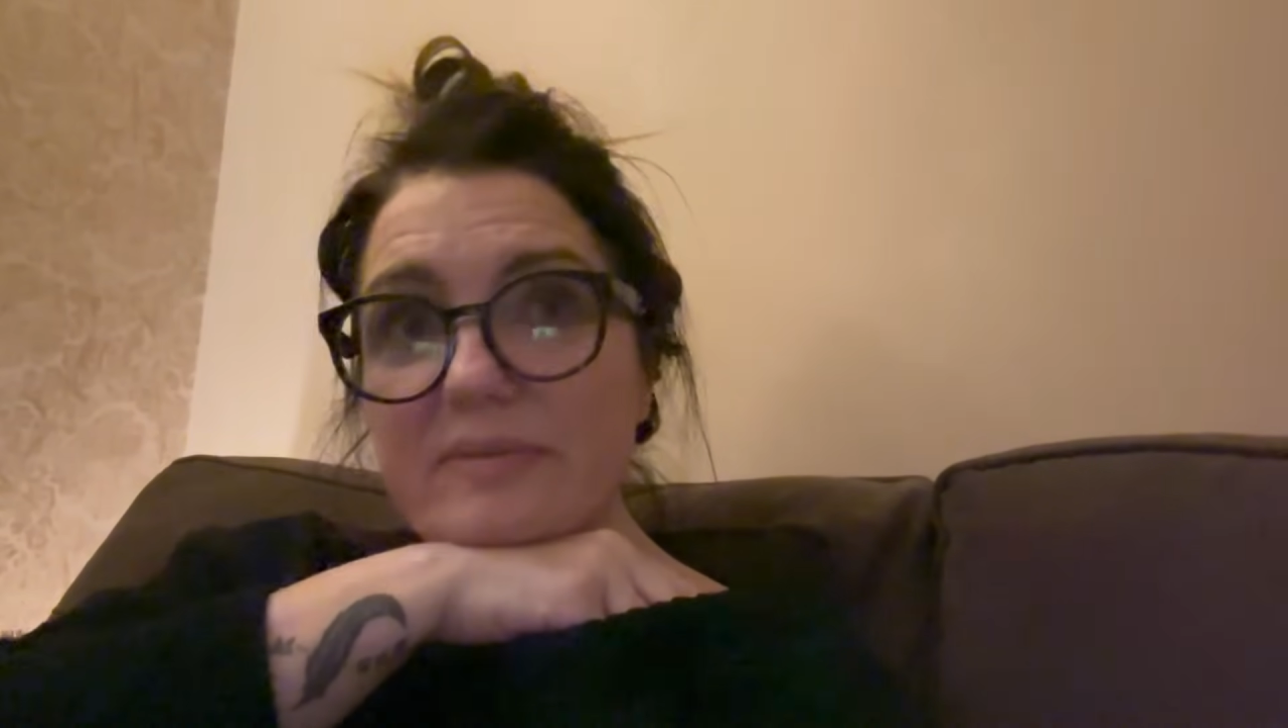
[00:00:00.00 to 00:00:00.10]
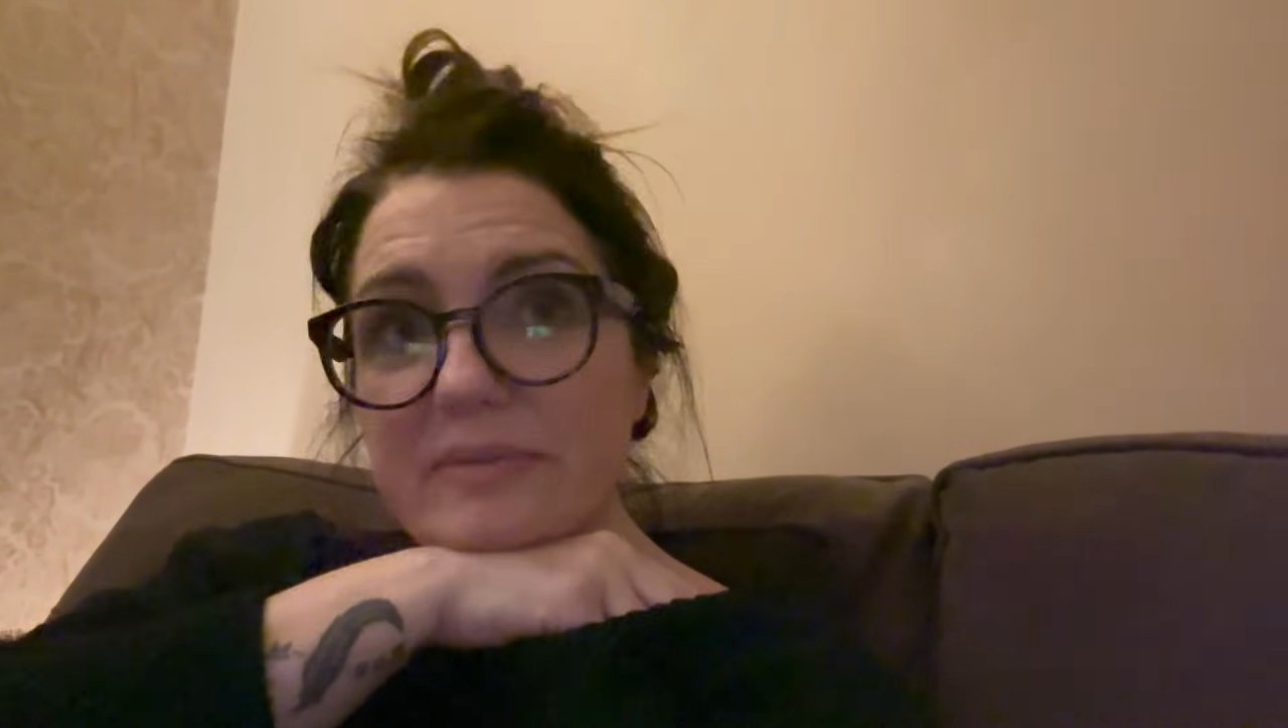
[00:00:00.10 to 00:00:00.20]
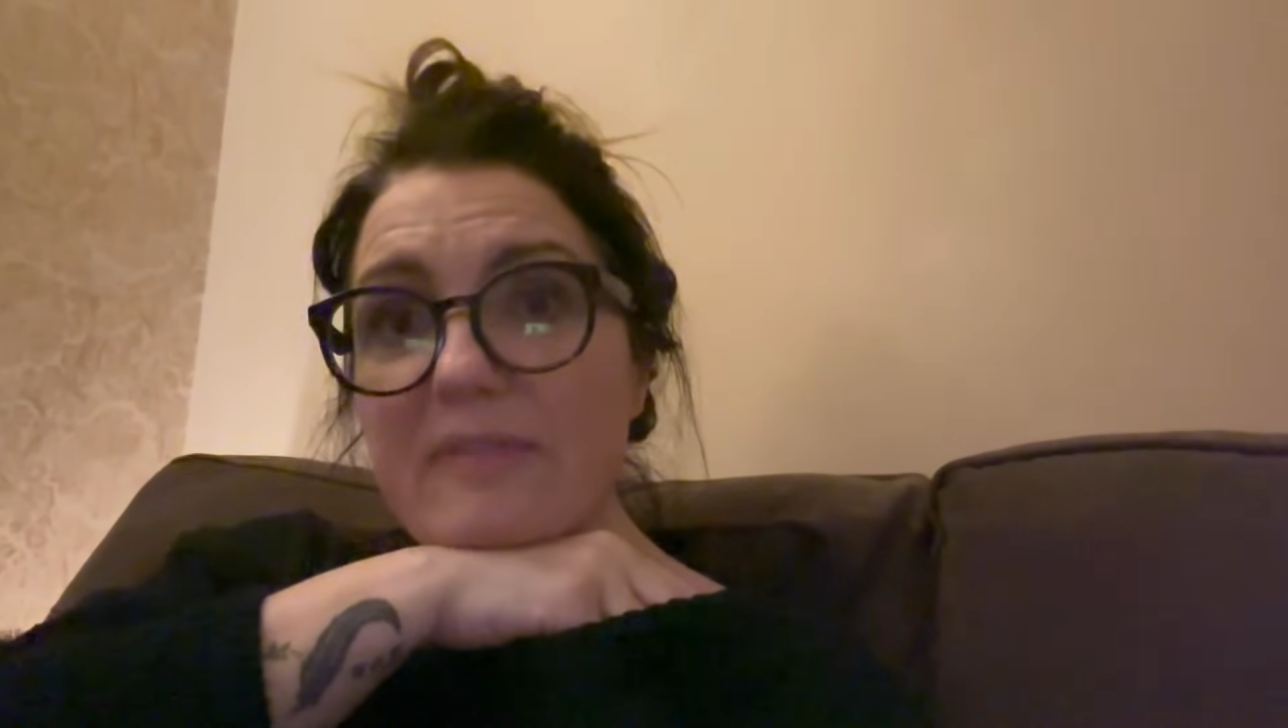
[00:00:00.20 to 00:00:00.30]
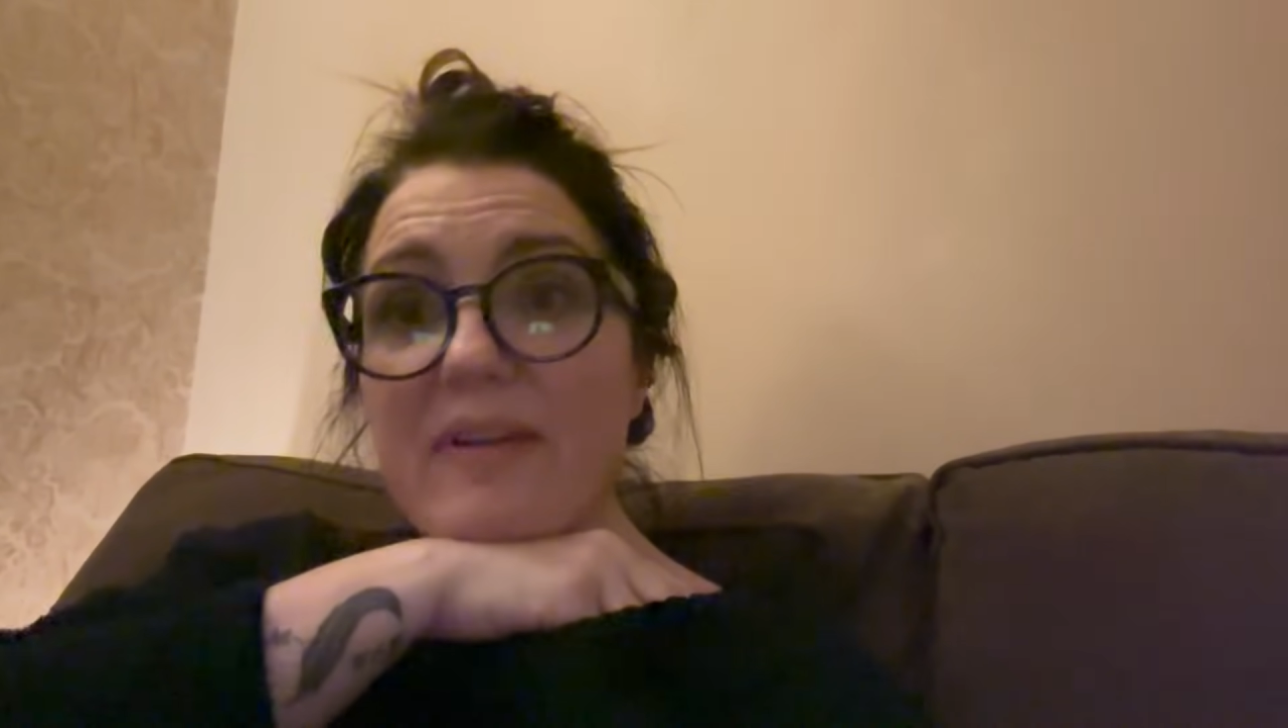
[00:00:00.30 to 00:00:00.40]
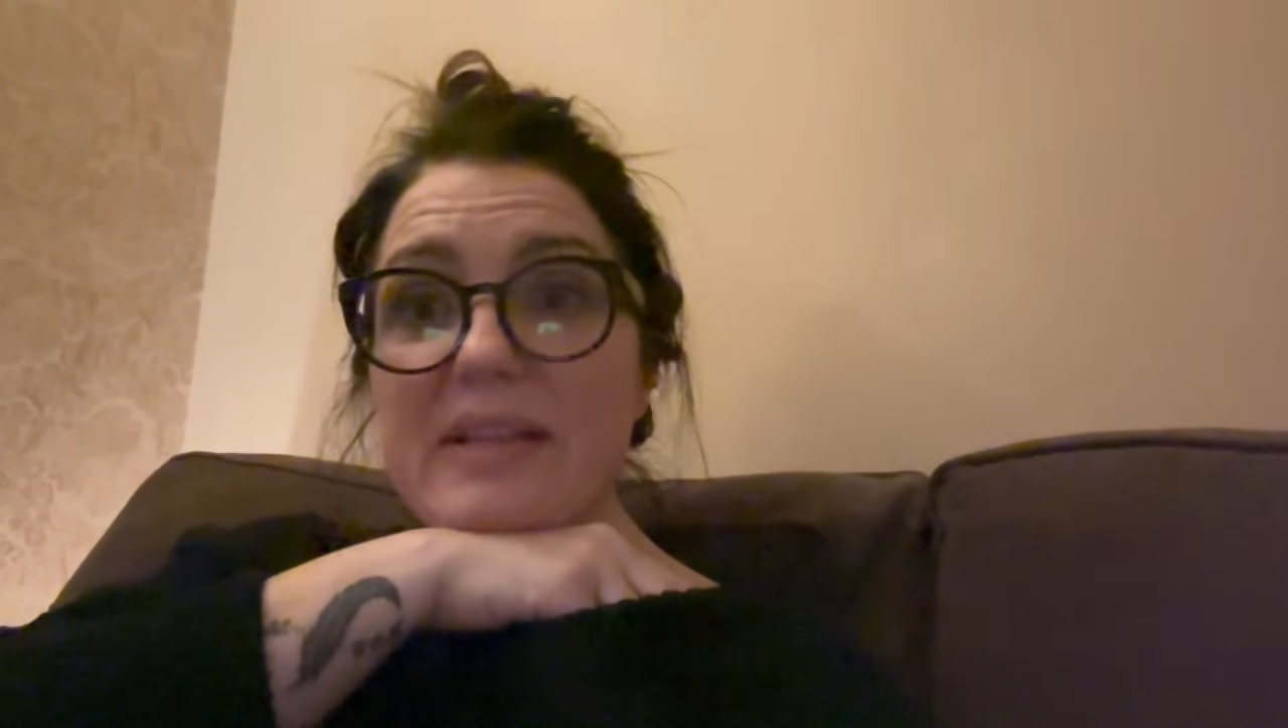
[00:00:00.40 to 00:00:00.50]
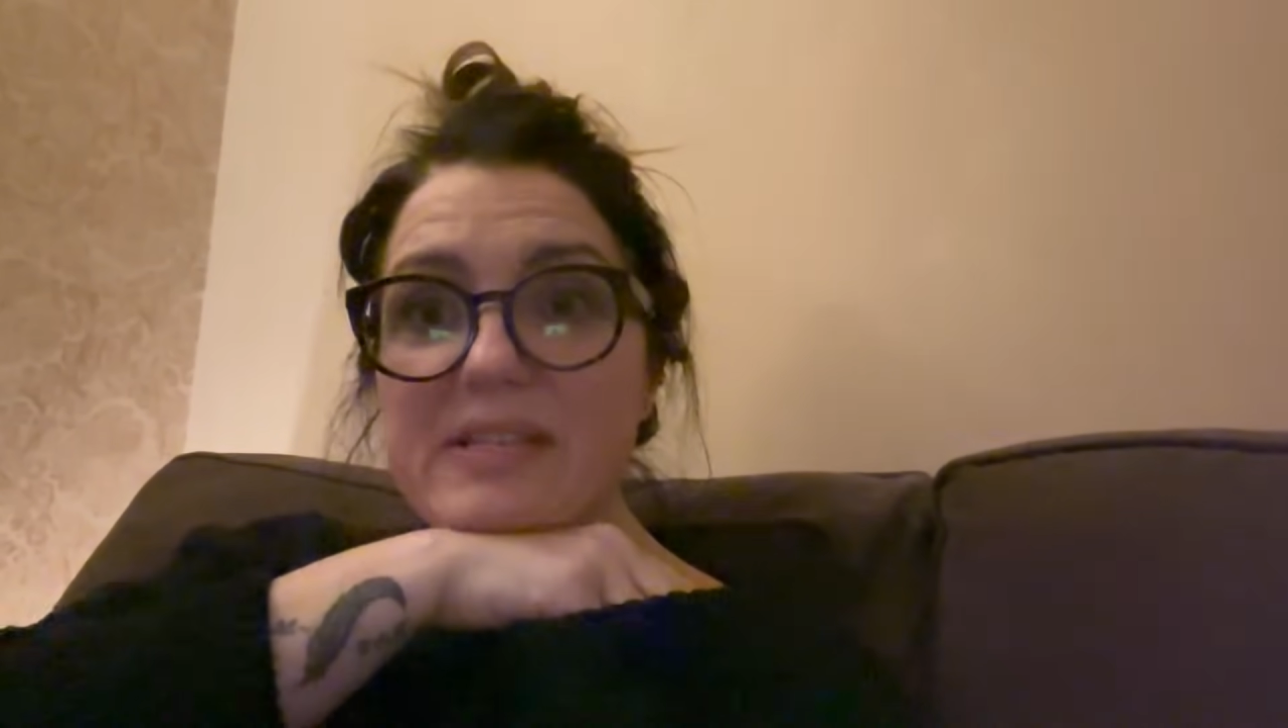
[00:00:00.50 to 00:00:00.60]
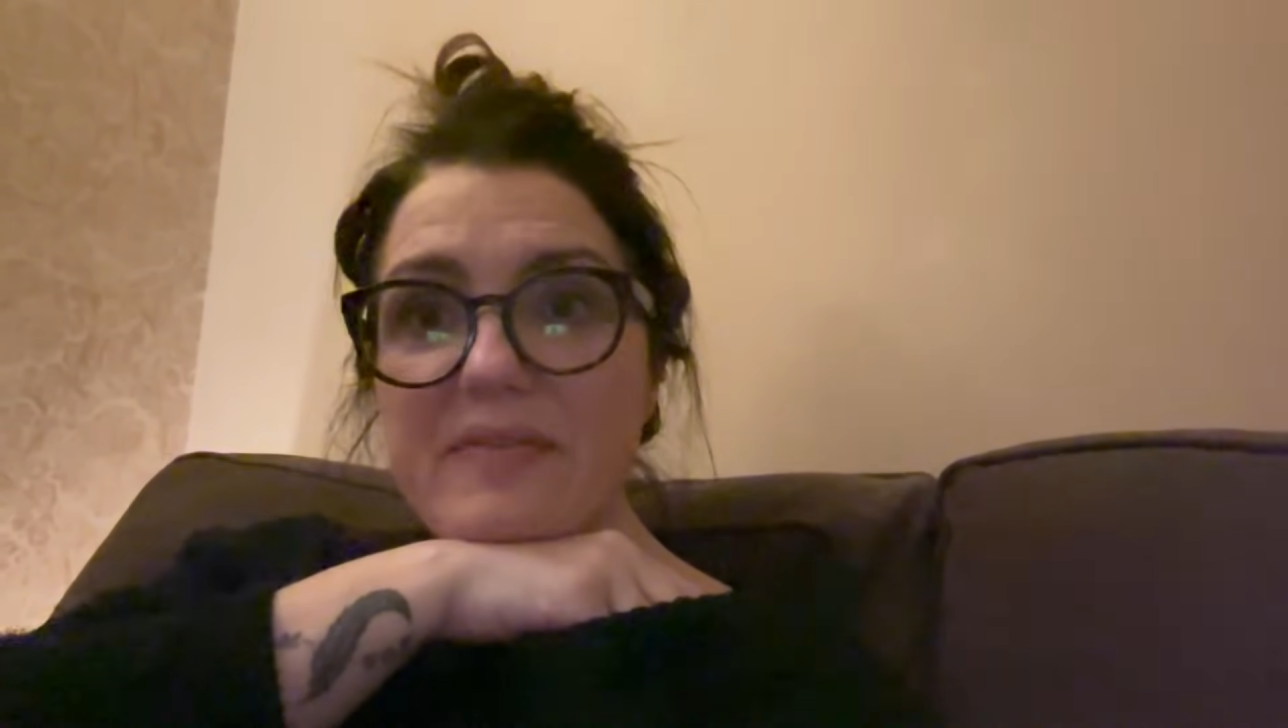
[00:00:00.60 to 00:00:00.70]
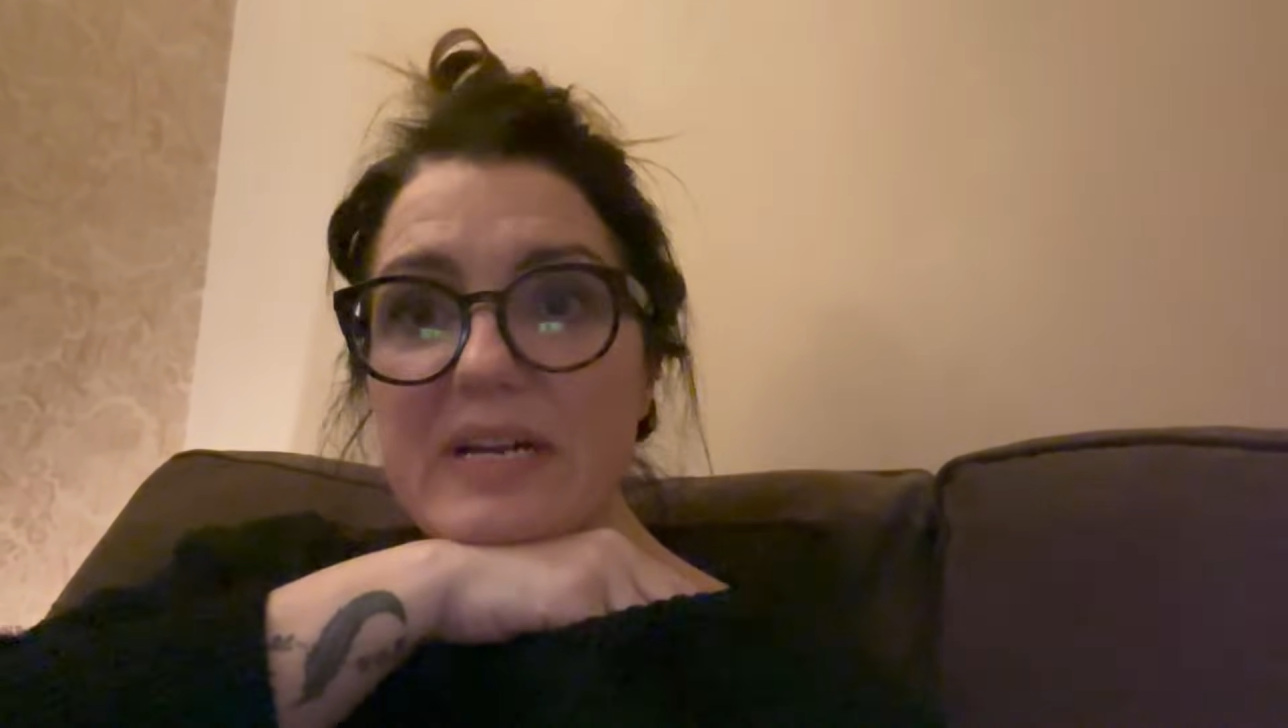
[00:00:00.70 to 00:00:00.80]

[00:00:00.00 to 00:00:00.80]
events of the